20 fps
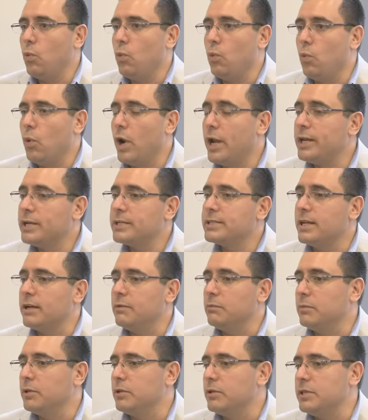One
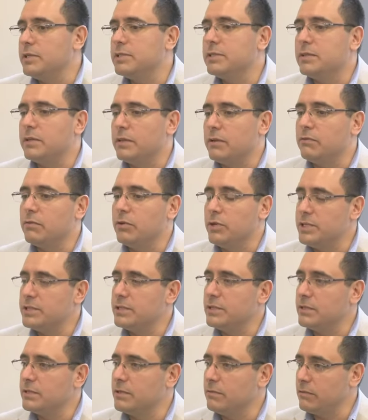example is, for
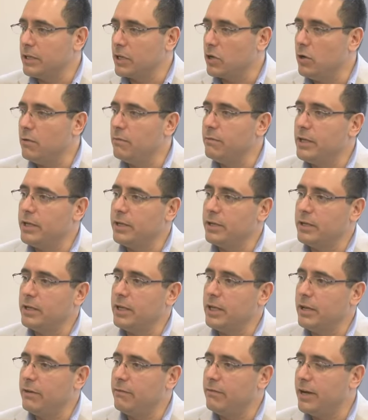instance, the
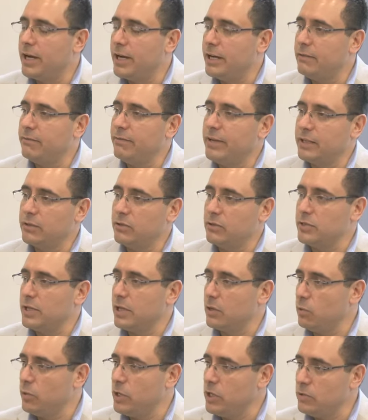recombinant viral vectors
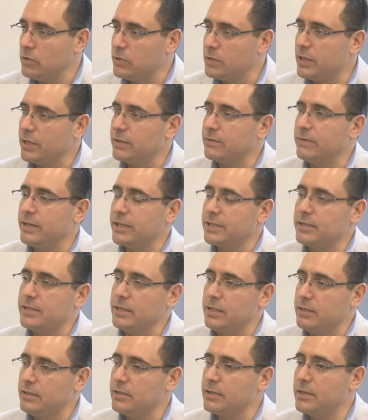that we use as
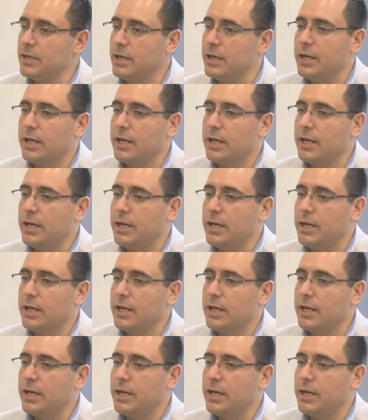vaccines.